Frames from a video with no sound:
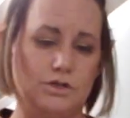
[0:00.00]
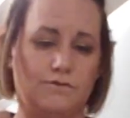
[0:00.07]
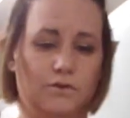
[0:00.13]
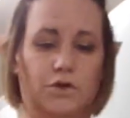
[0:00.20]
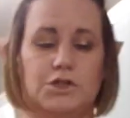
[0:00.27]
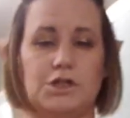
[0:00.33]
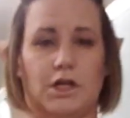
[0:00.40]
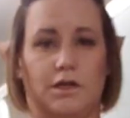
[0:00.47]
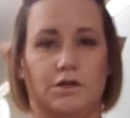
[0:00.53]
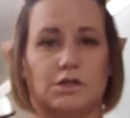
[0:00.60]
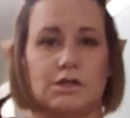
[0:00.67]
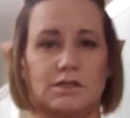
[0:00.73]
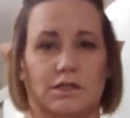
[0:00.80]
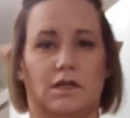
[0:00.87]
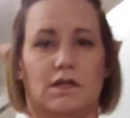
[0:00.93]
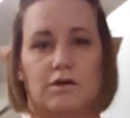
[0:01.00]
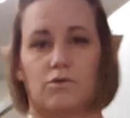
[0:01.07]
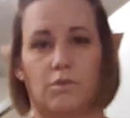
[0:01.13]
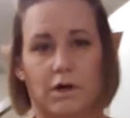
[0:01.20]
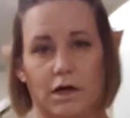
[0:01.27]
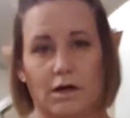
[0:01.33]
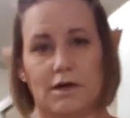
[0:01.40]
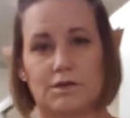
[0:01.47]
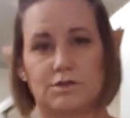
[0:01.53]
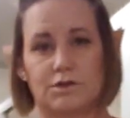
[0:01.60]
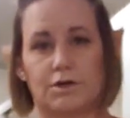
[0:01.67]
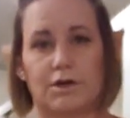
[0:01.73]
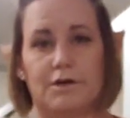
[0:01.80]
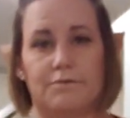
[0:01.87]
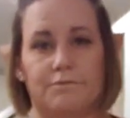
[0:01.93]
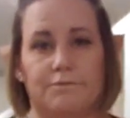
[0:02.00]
for a change, because I didn't wear it yesterday.